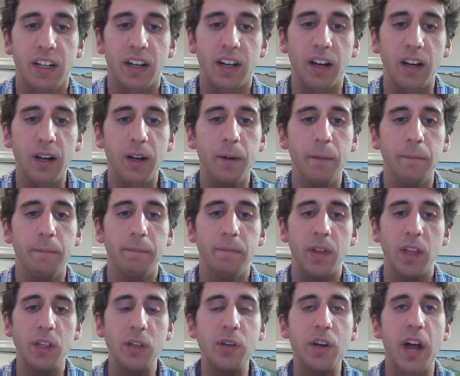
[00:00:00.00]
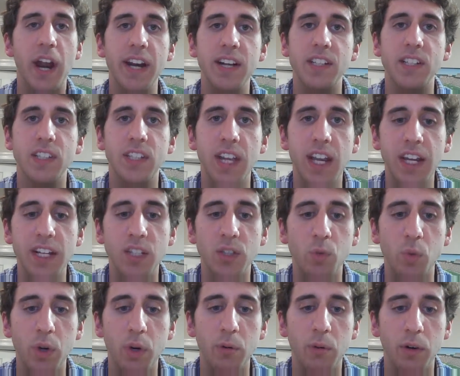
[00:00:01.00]
In the United
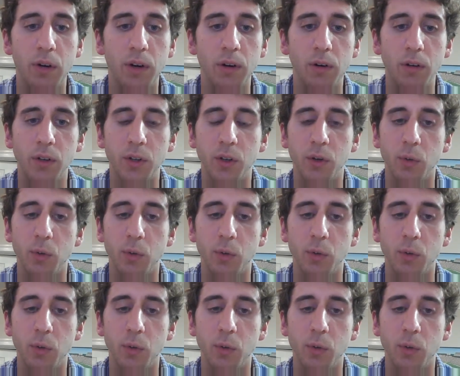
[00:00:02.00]
States, we were